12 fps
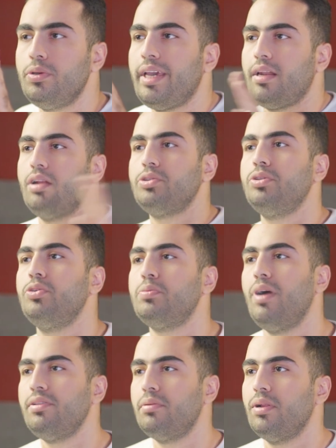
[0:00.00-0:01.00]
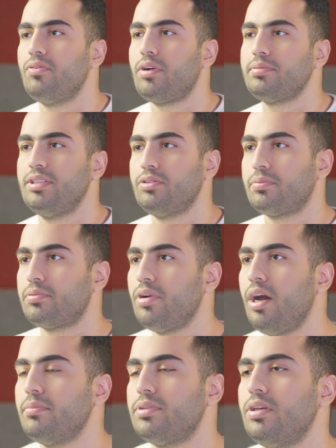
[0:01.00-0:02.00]
You can also use multiple verbs in your
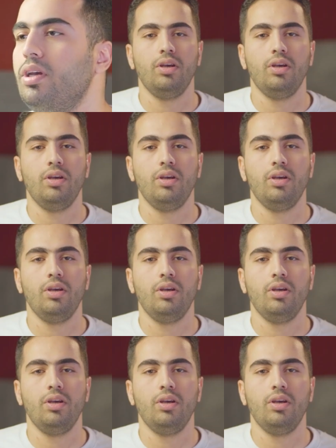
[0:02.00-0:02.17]
prompt.